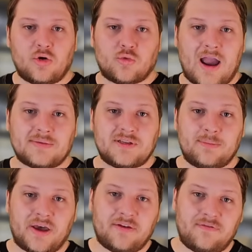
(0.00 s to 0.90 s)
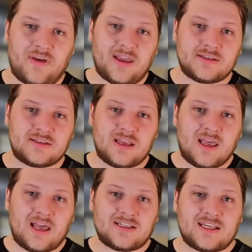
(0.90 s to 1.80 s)
grabs him by the face
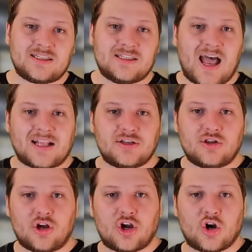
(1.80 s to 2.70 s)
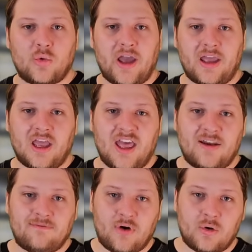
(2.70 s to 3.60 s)
and says not to look her way
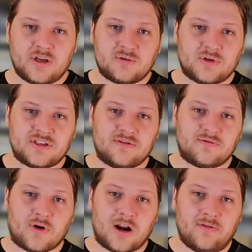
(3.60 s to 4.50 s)
and focus what's in front of